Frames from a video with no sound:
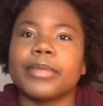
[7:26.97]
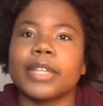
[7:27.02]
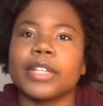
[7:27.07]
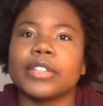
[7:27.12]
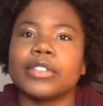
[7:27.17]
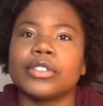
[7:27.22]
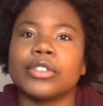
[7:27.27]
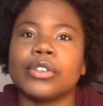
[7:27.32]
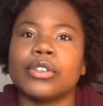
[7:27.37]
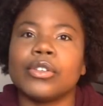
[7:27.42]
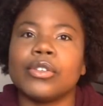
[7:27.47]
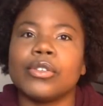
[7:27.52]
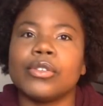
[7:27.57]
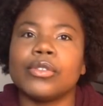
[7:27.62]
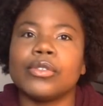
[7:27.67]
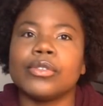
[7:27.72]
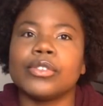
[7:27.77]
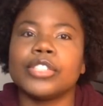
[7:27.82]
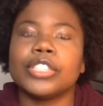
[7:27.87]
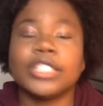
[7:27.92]

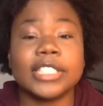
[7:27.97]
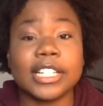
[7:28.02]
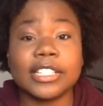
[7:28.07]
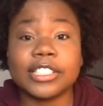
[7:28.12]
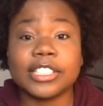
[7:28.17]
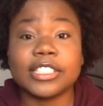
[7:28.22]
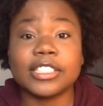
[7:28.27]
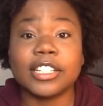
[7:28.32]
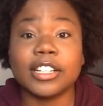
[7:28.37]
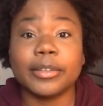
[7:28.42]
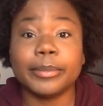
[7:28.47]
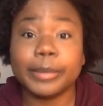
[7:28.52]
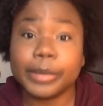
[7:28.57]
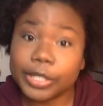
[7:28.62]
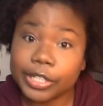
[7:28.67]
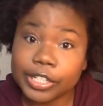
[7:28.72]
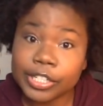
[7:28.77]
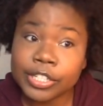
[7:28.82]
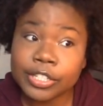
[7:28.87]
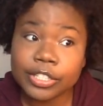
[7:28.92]
So she sends us to
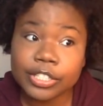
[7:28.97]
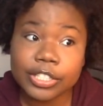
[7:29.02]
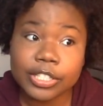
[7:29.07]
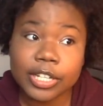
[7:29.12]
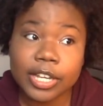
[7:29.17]
Emerge,